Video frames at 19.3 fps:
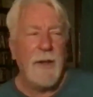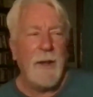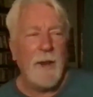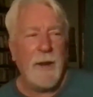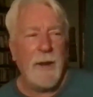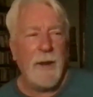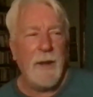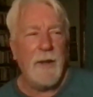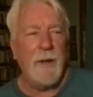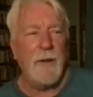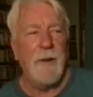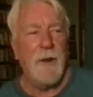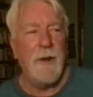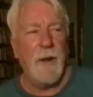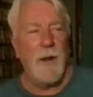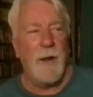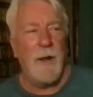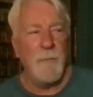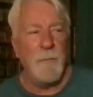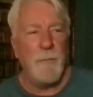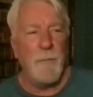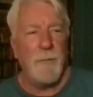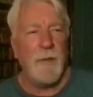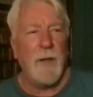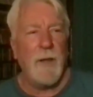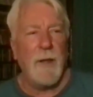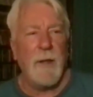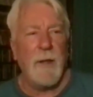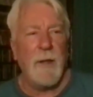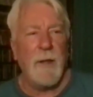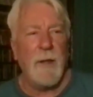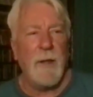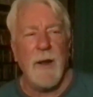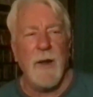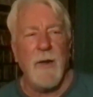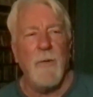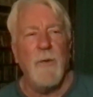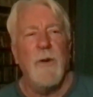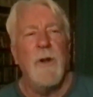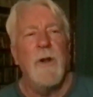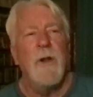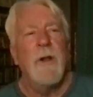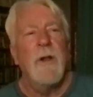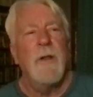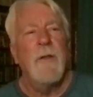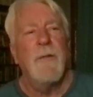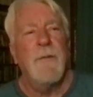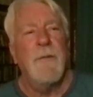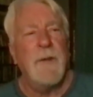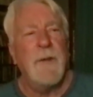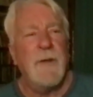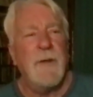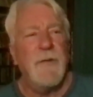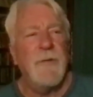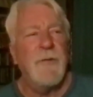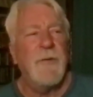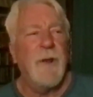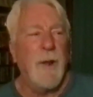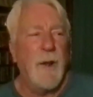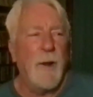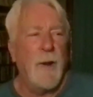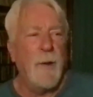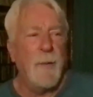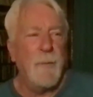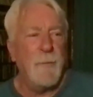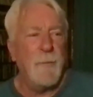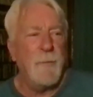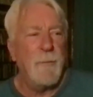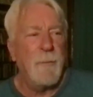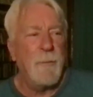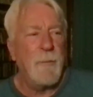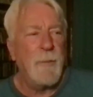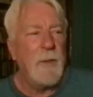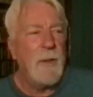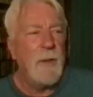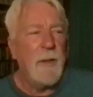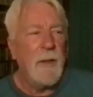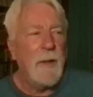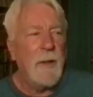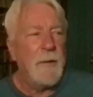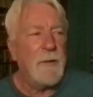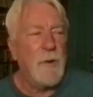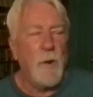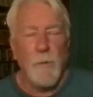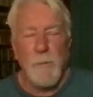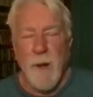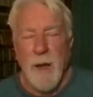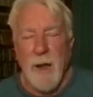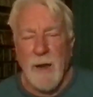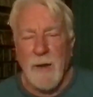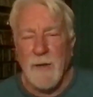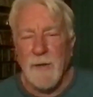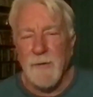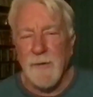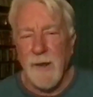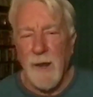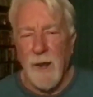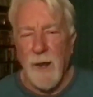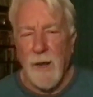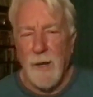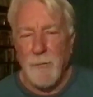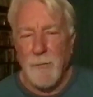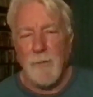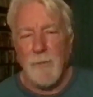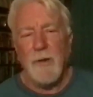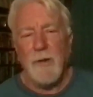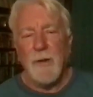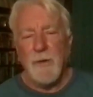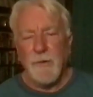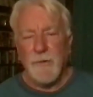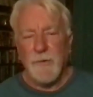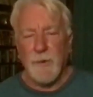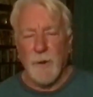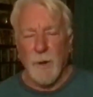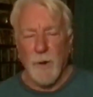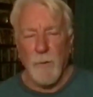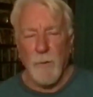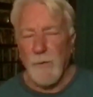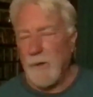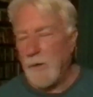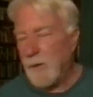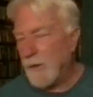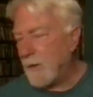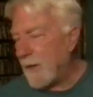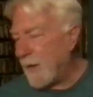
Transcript: and um, how these um, go back in time. So we look